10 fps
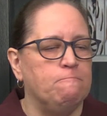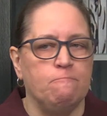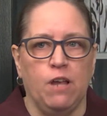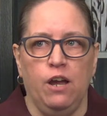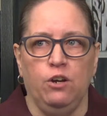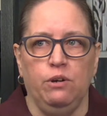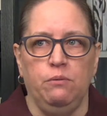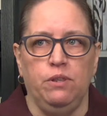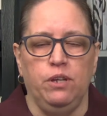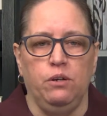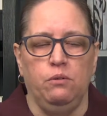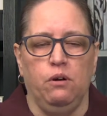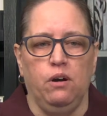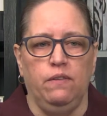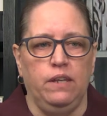I agree with you
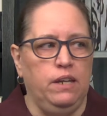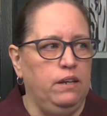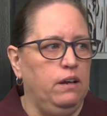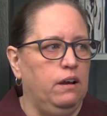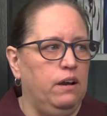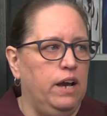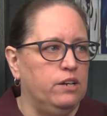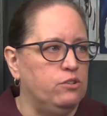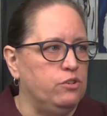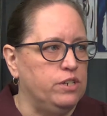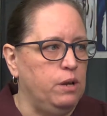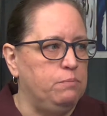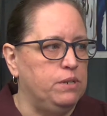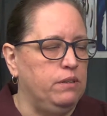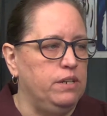on the extra
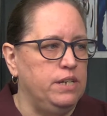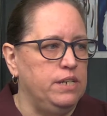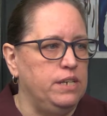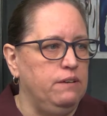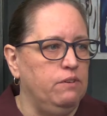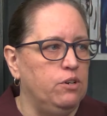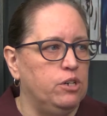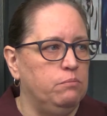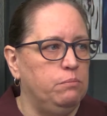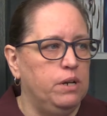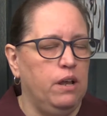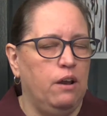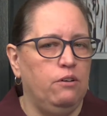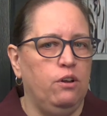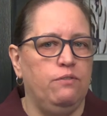steps in the DC version. But I
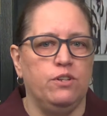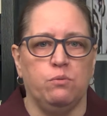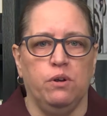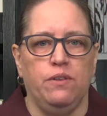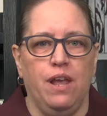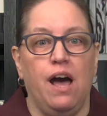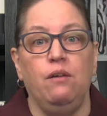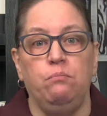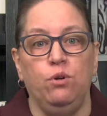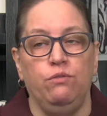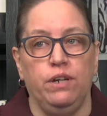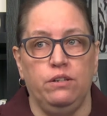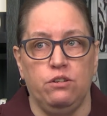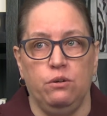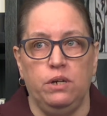don't know if it's worth not moving
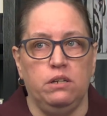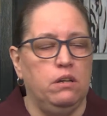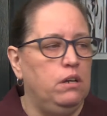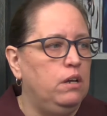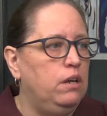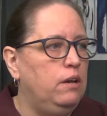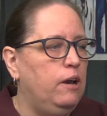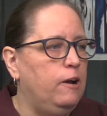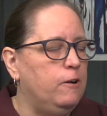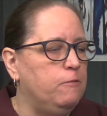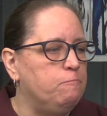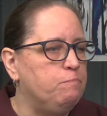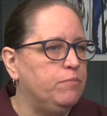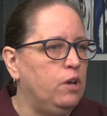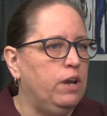to it.
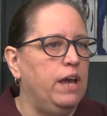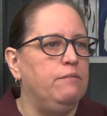Okay,